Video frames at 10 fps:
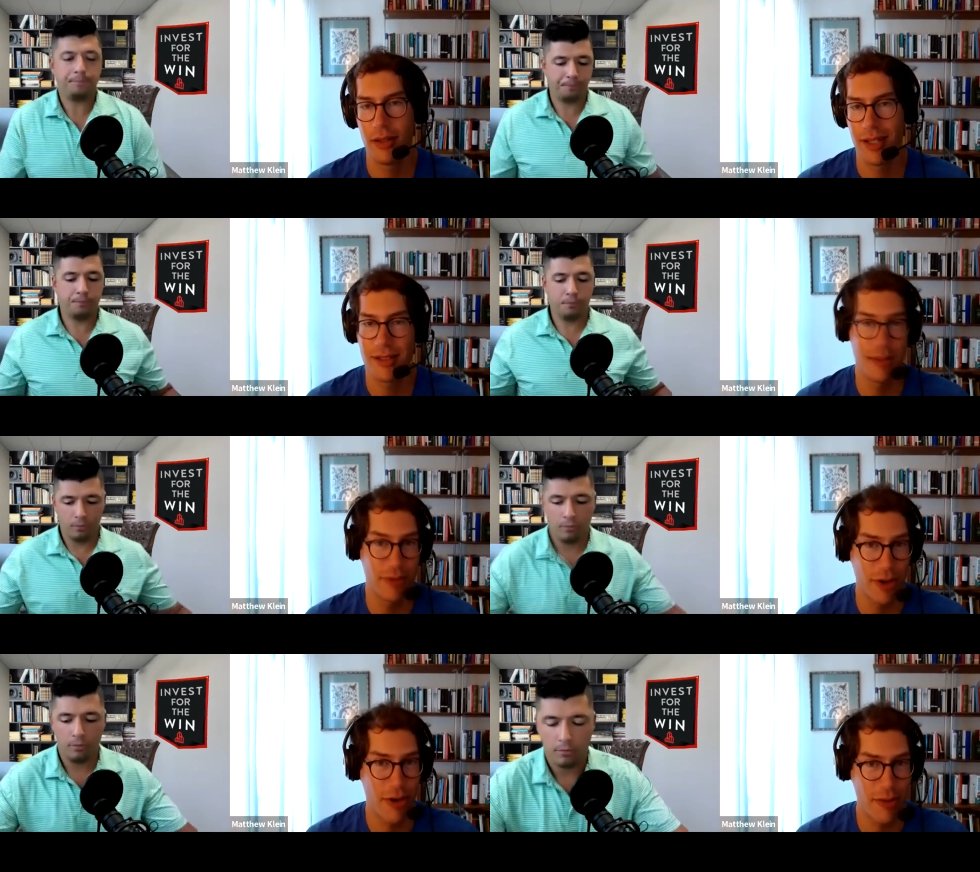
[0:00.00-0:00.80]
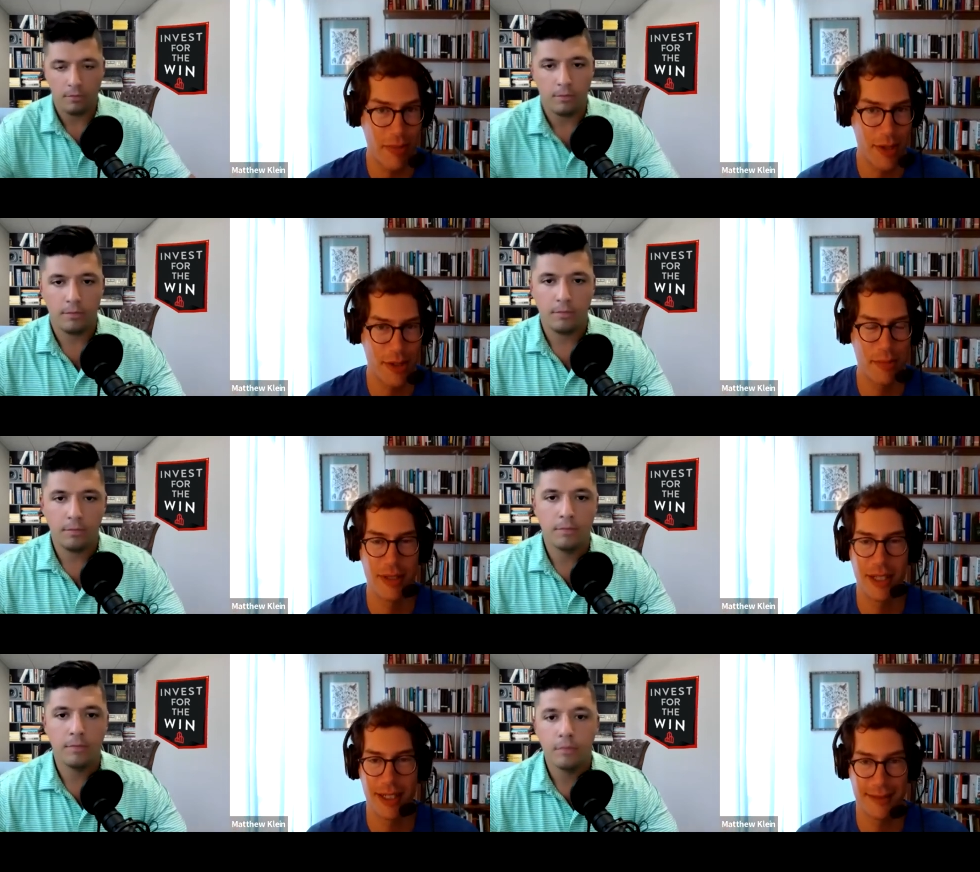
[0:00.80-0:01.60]
Speaker 1: i said they're very hard to measure
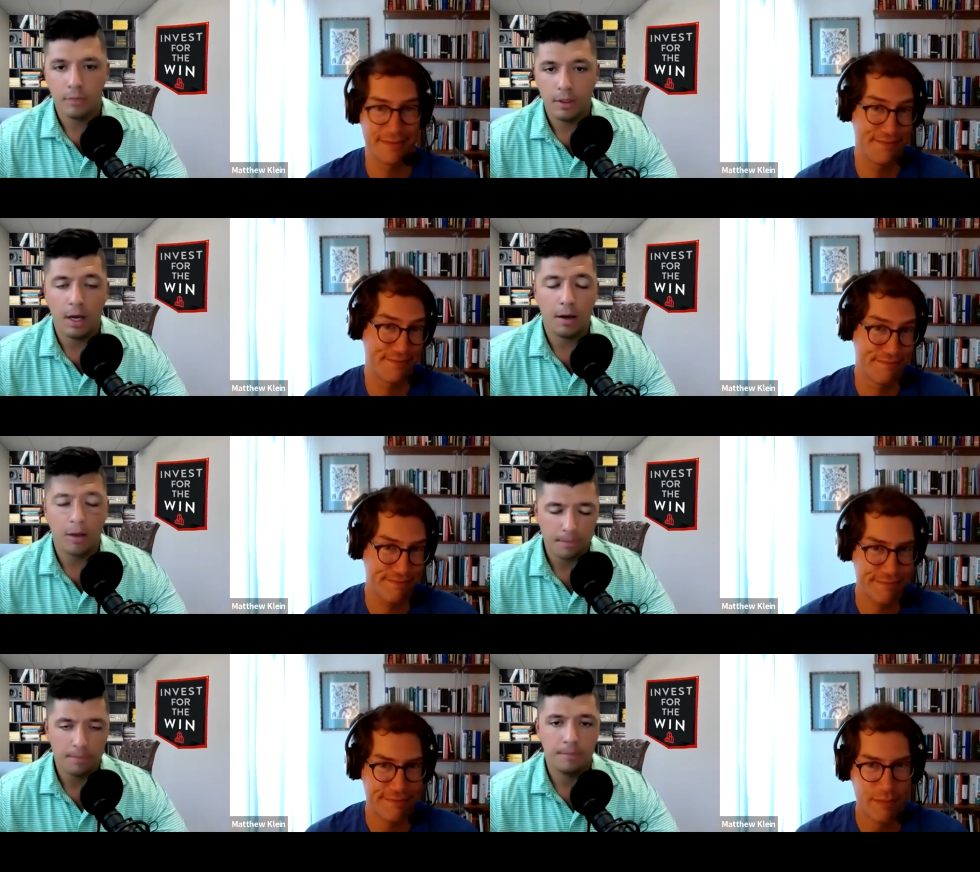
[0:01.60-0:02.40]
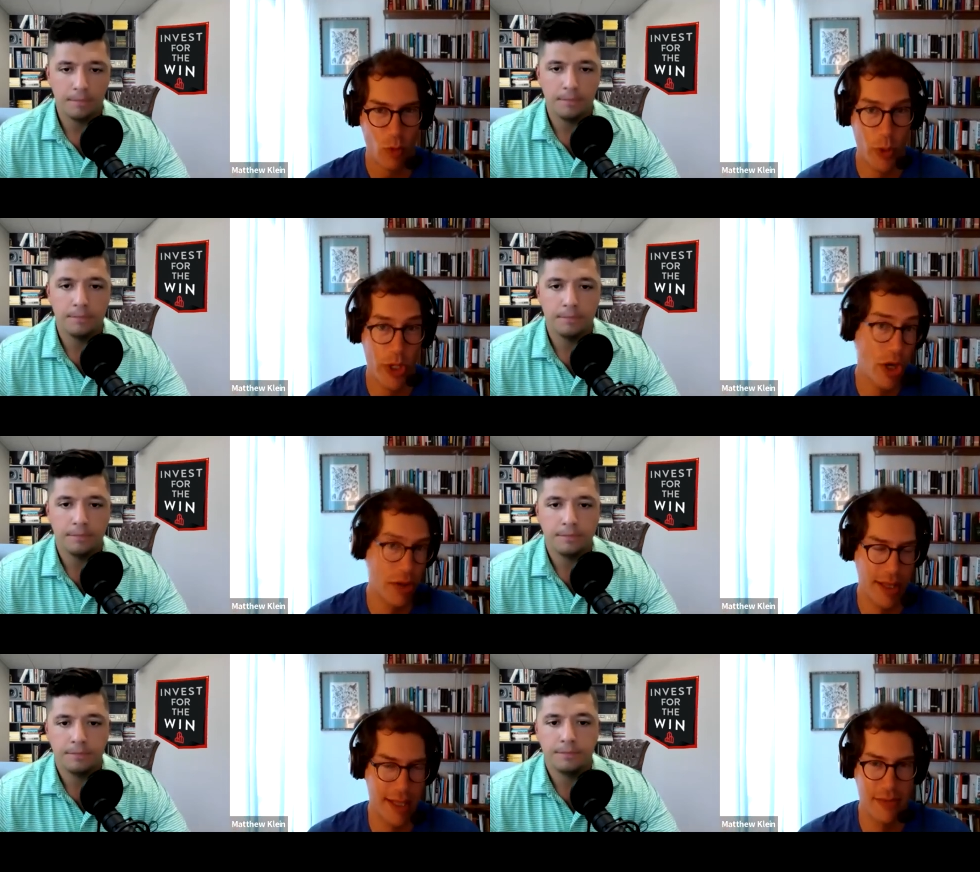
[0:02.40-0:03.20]
but like yeah. we know that,
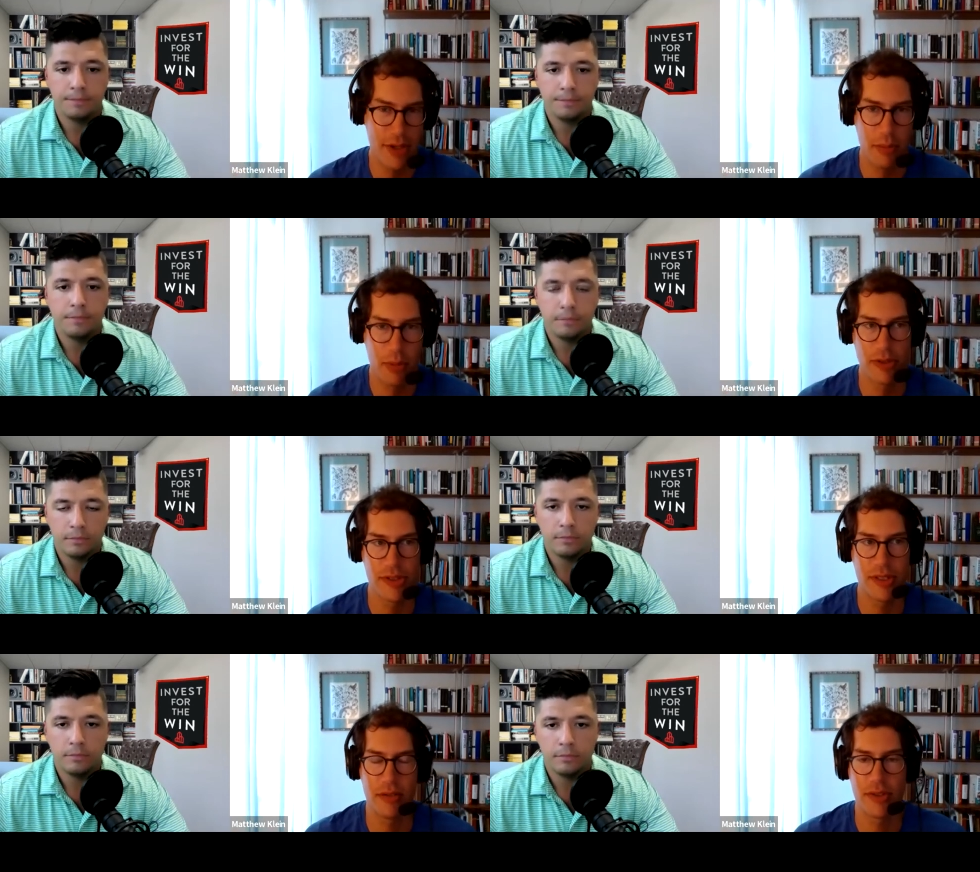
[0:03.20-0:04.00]
like that's very important stuff and